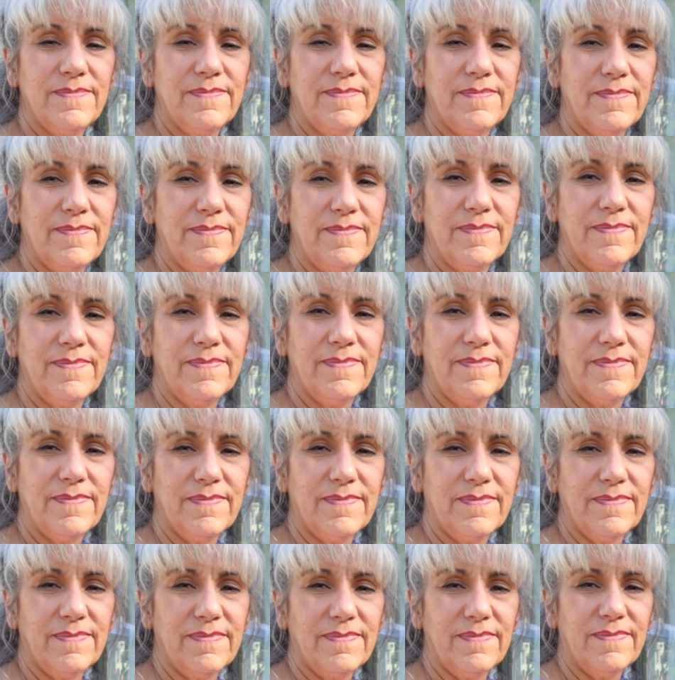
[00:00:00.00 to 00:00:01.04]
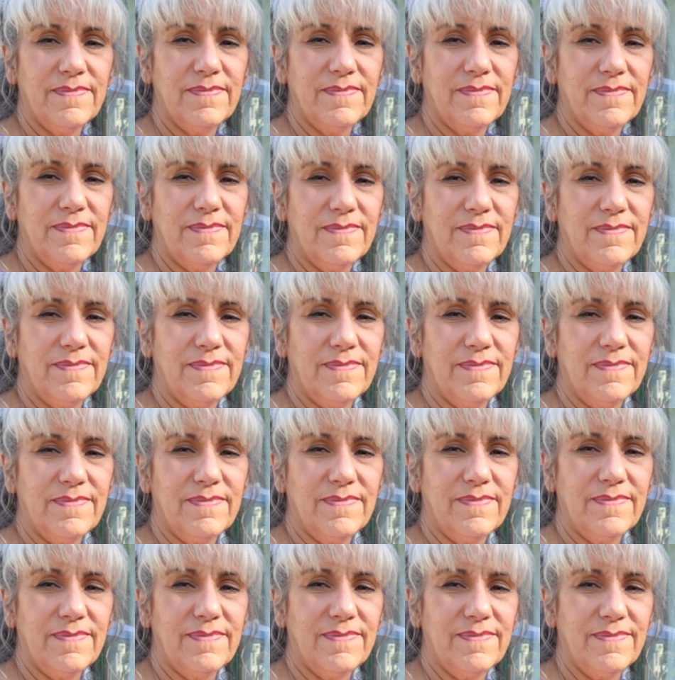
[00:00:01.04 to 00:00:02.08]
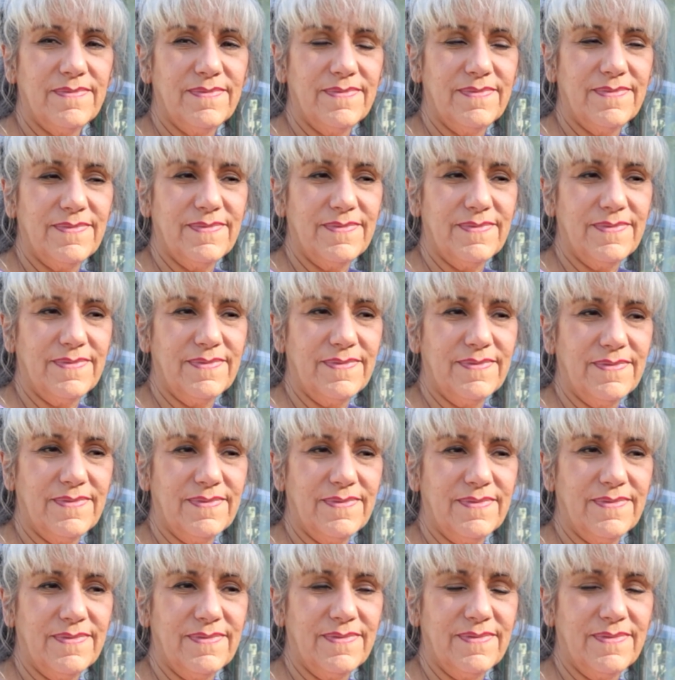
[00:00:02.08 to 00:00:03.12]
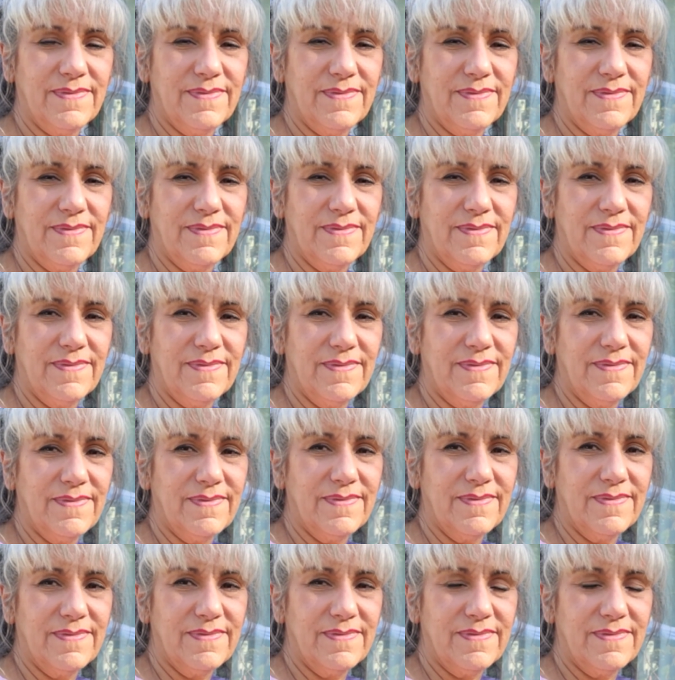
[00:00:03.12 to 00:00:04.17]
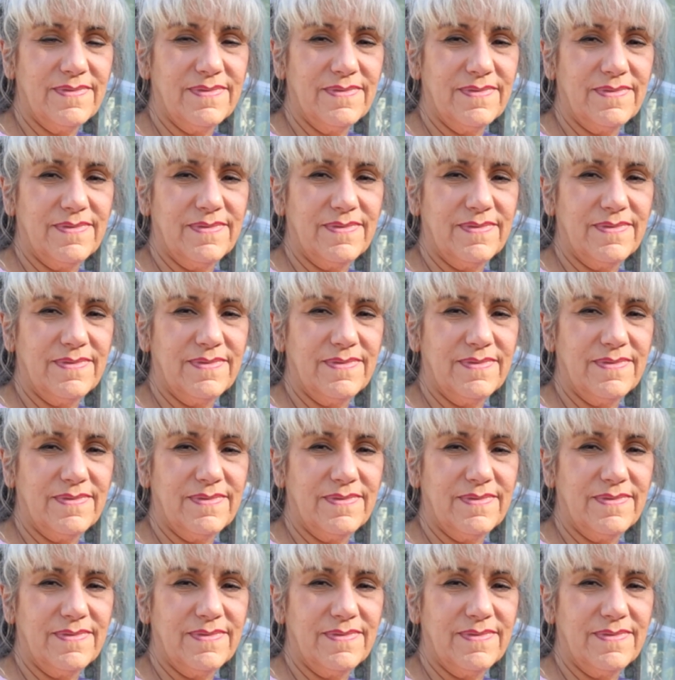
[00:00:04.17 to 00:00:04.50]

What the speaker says: No words are spoken by the person on screen.